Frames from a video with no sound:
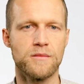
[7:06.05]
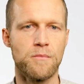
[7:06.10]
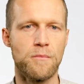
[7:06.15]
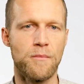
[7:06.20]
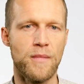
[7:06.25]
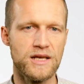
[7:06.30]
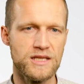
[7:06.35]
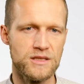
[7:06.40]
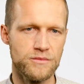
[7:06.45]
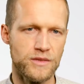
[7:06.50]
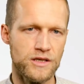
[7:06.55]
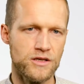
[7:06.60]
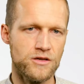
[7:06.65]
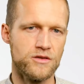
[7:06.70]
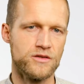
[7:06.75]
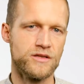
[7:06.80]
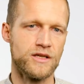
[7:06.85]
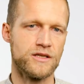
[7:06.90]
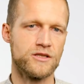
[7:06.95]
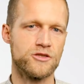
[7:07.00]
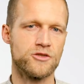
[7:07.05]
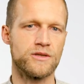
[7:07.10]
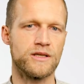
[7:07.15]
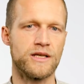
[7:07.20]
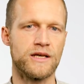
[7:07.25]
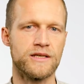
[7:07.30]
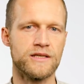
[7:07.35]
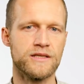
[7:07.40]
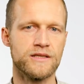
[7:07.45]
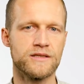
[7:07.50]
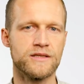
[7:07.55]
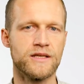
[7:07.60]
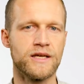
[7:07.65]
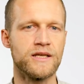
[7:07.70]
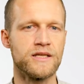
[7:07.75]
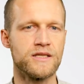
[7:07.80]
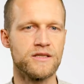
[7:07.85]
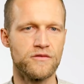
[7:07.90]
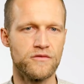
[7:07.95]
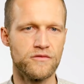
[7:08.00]
must be contextualized and
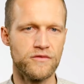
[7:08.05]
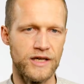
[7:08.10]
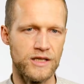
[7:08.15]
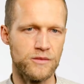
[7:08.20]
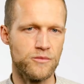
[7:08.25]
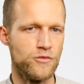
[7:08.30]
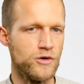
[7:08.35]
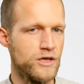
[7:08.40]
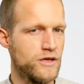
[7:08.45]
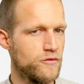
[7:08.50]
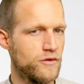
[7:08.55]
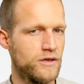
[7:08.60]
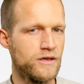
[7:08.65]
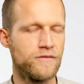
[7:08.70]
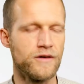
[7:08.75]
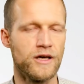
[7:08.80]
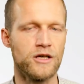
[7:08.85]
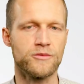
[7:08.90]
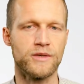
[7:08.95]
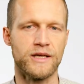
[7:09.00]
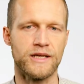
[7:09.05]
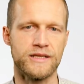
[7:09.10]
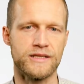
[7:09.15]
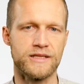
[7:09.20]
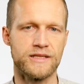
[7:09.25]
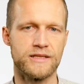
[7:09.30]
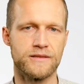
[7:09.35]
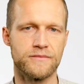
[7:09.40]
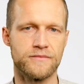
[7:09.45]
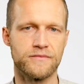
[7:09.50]
its effect briefly evaluated.